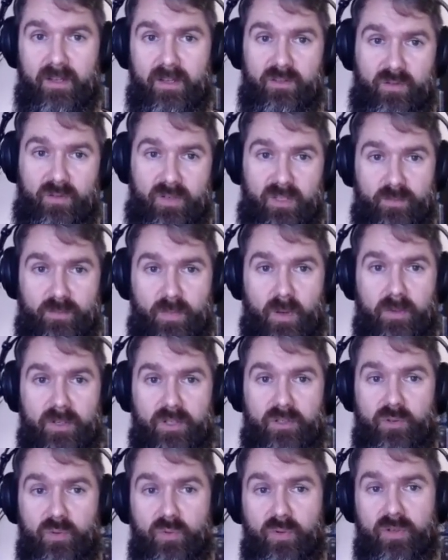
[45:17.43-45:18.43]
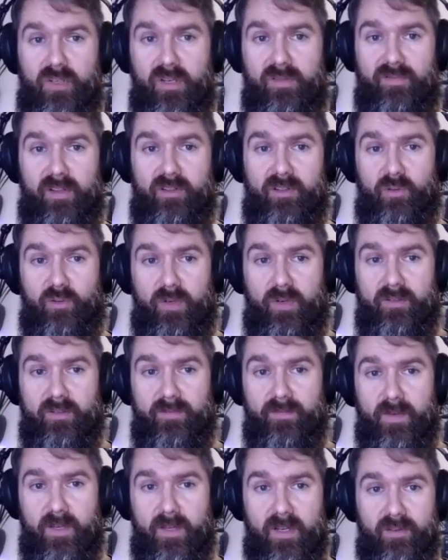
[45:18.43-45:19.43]
So that's published to an event grid
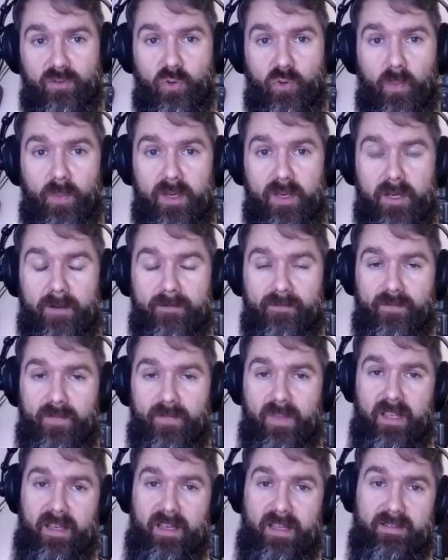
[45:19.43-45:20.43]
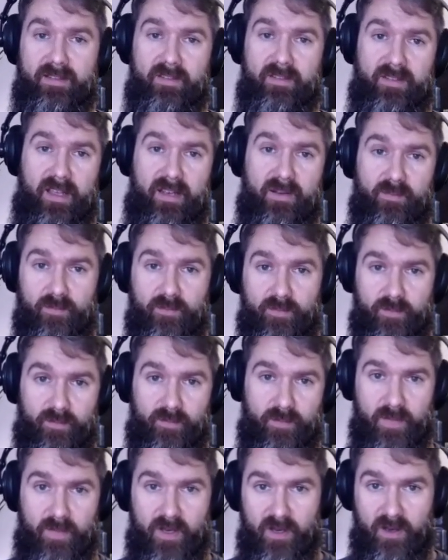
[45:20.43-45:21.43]
topic, and then
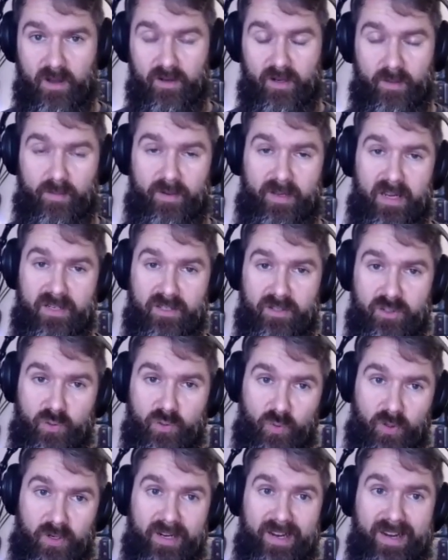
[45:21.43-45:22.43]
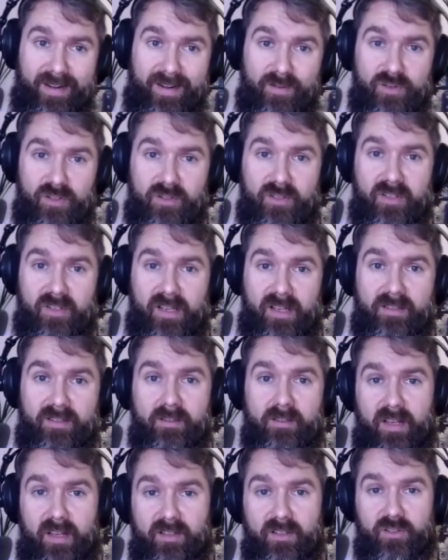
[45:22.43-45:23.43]
other applications who are interested in that
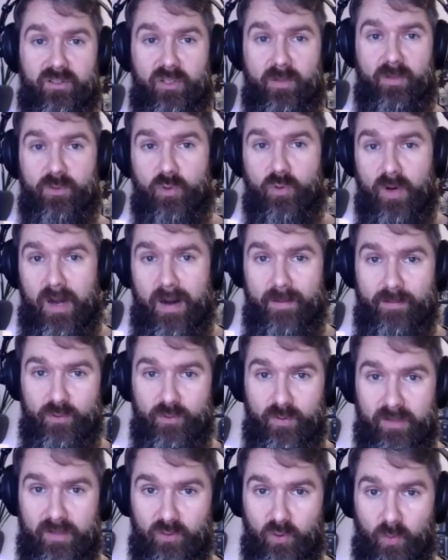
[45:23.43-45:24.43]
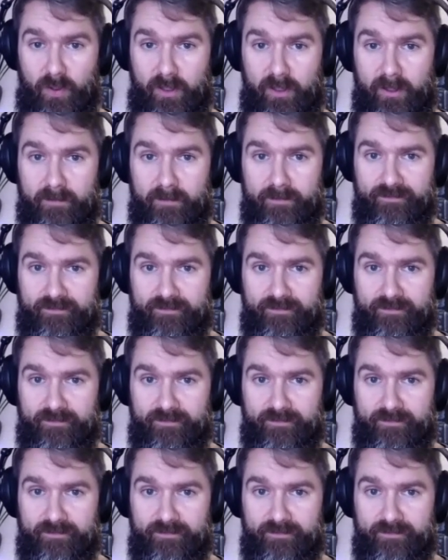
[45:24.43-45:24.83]
can subscribe to that topic.